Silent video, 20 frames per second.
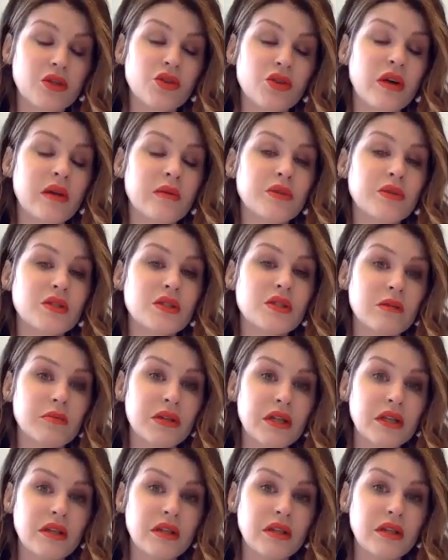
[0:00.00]
You're able to
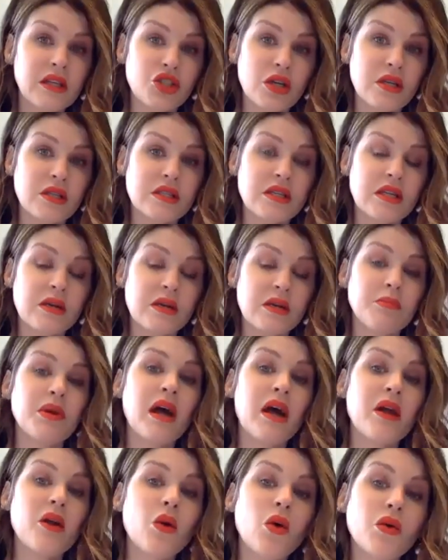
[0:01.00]
completely adjust it. But
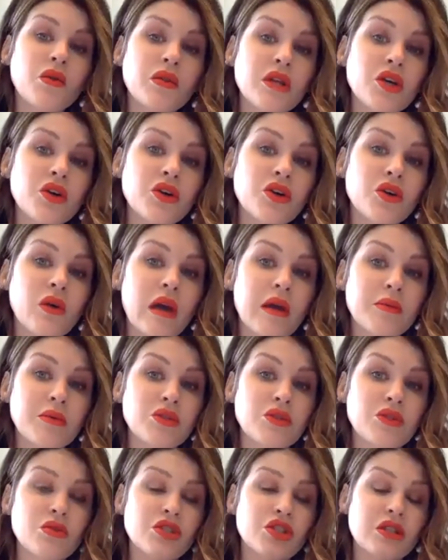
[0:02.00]
not only are you able
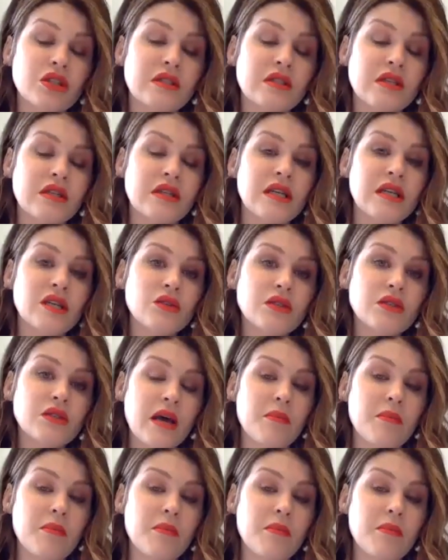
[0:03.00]
to adjust the needle
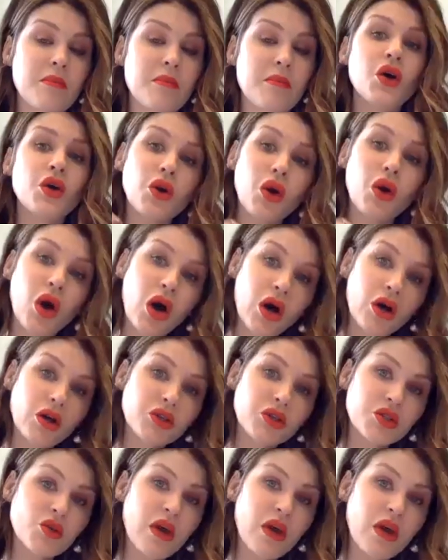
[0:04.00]
depth, you're
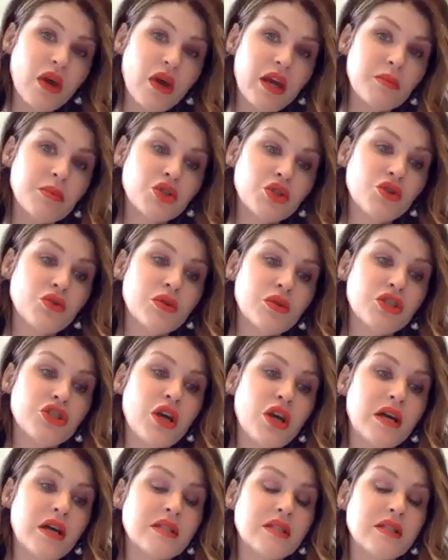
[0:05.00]
also able to
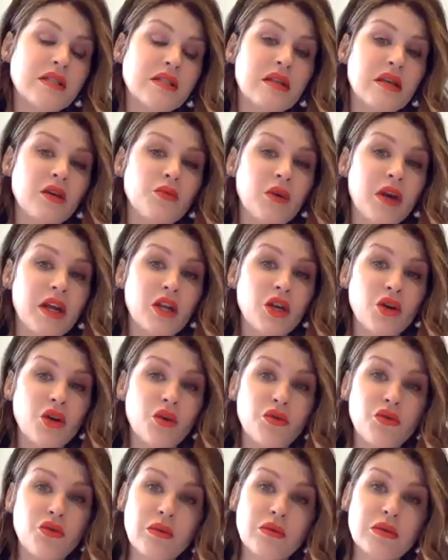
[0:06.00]
adjust the
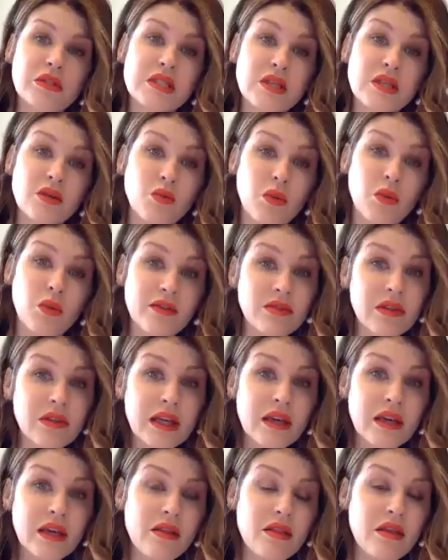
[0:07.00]
radio frequency
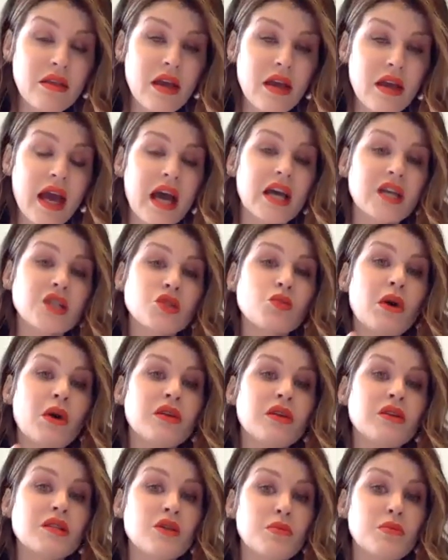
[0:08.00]
wavelength mm-hmm. as
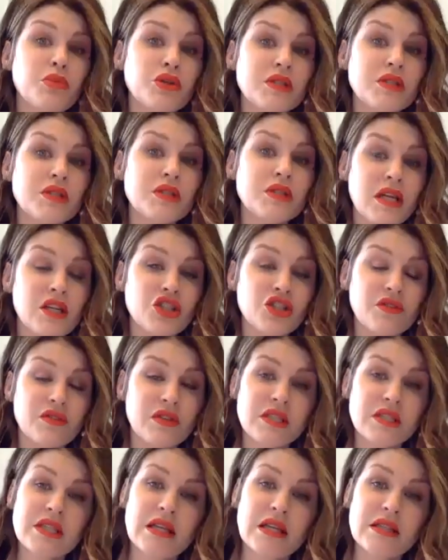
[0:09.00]
well as the percentage of
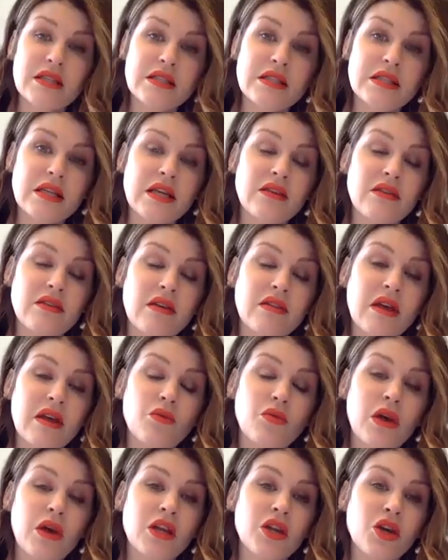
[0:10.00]
intensity that that
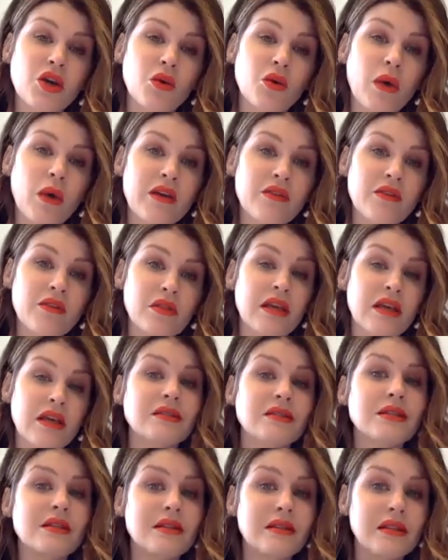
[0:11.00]
radio wavelength
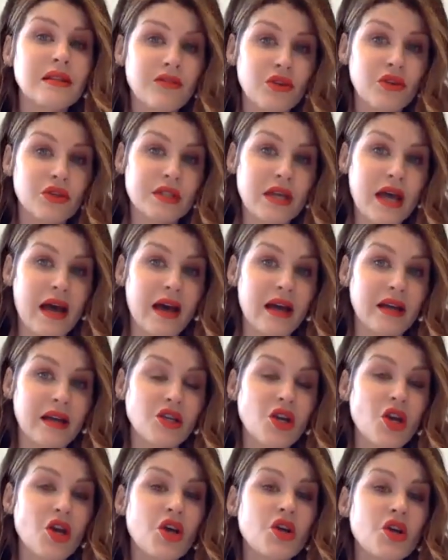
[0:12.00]
delivers at,
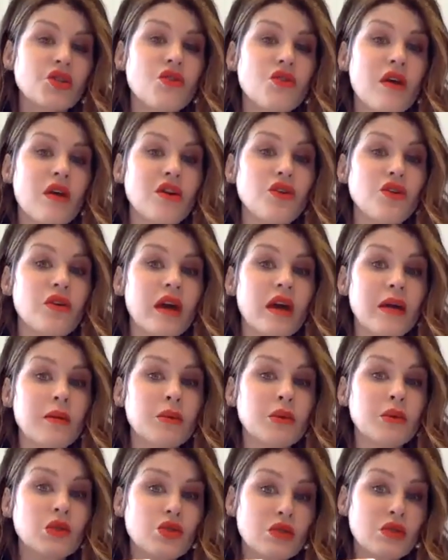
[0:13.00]
so that you're
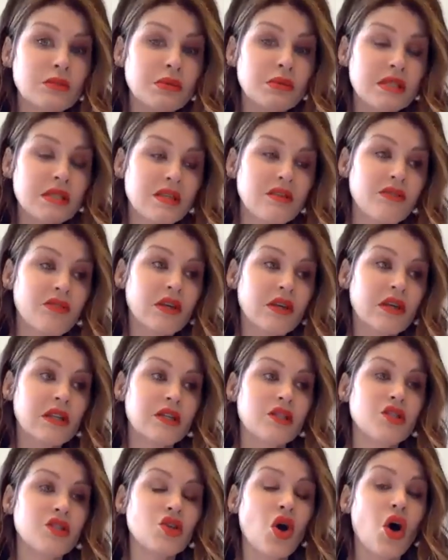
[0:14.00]
able to
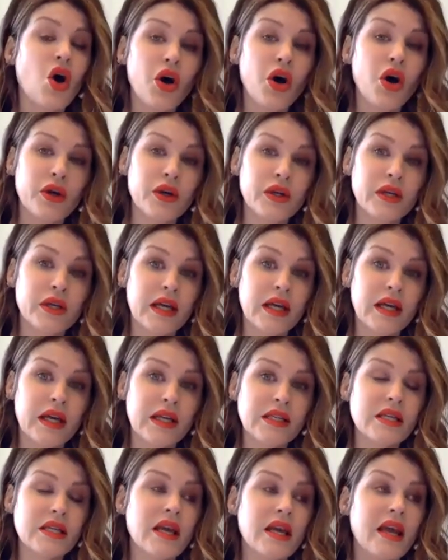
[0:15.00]
specifically target
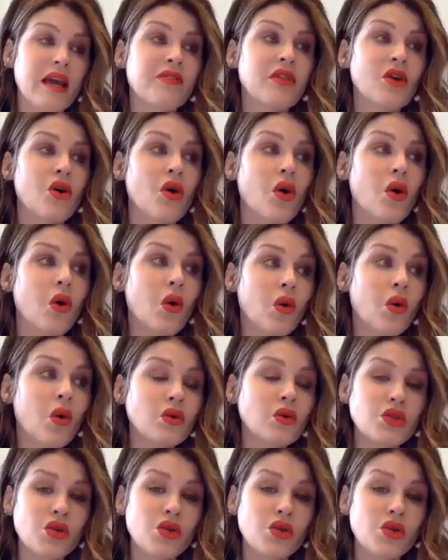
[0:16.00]
if they're
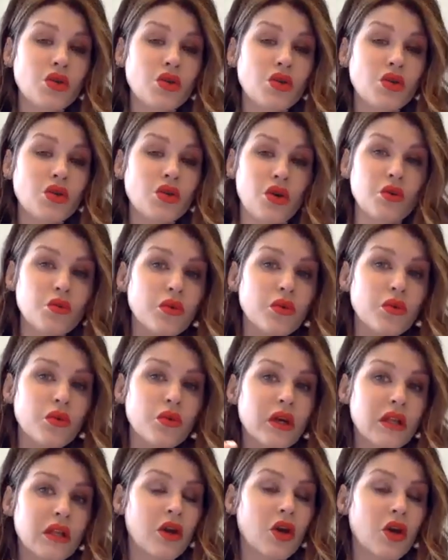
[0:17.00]
older and you
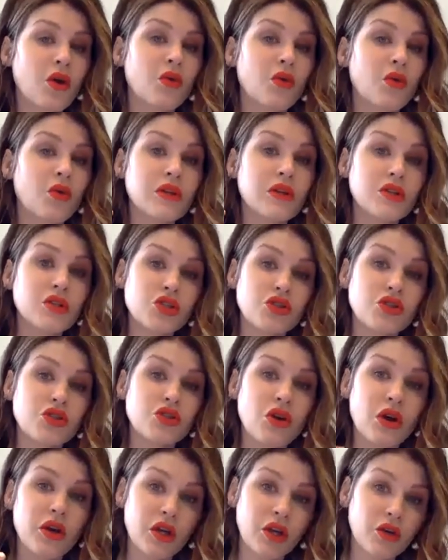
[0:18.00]
really want to go really
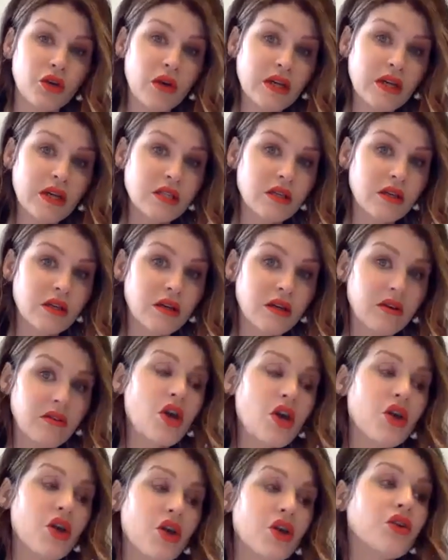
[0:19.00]
strong and aggressive,
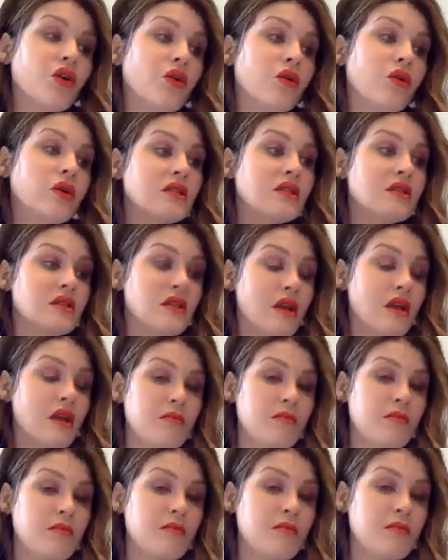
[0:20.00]
you're going to
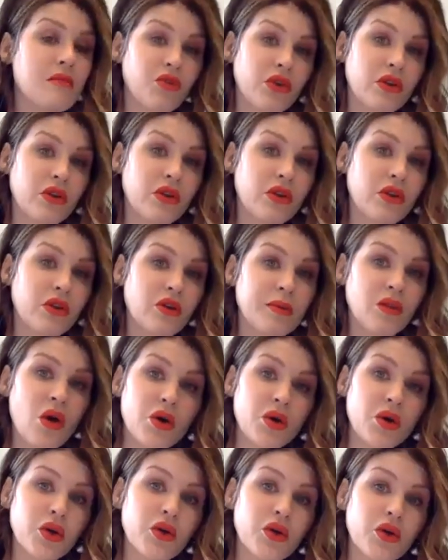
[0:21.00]
numb them for a little bit
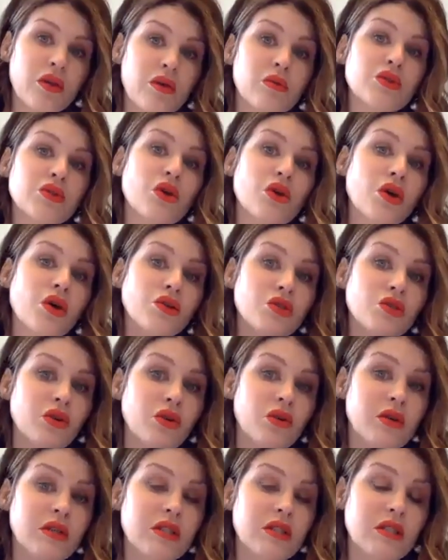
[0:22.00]
longer. The
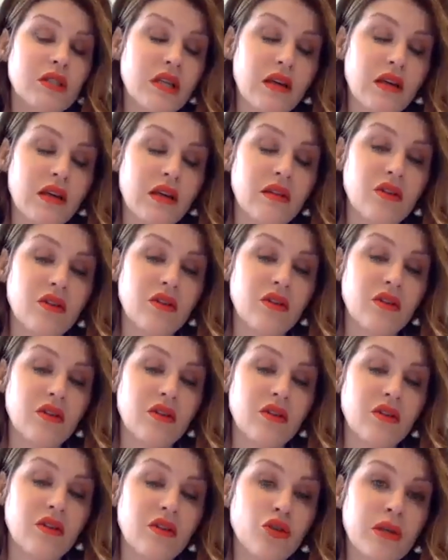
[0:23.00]
results are going to take a little
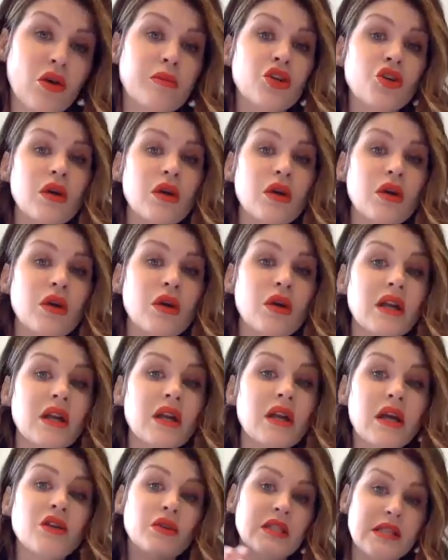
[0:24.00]
bit longer, but you can
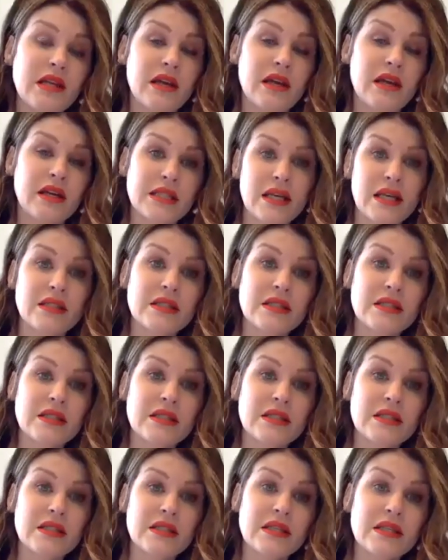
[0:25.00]
increase that
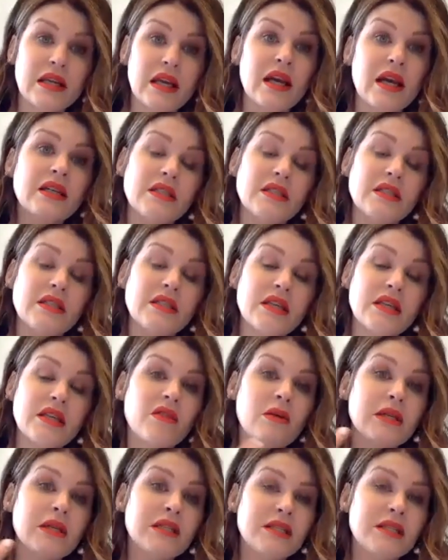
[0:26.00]
intensity to
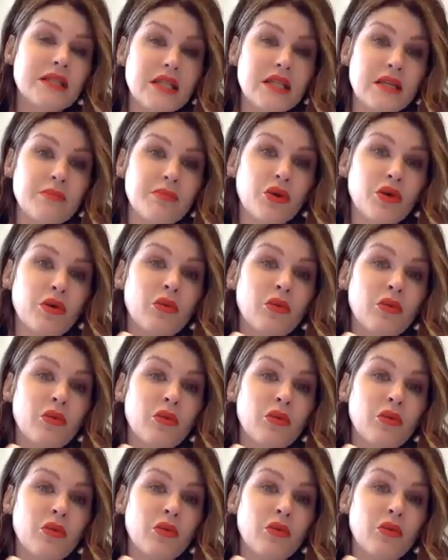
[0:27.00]
give them a deeper,
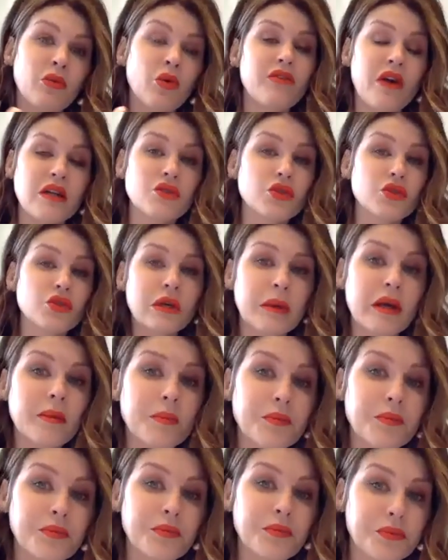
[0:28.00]
more effective
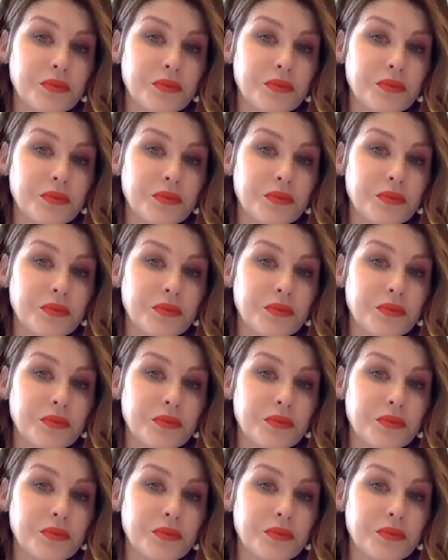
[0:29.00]
treatment.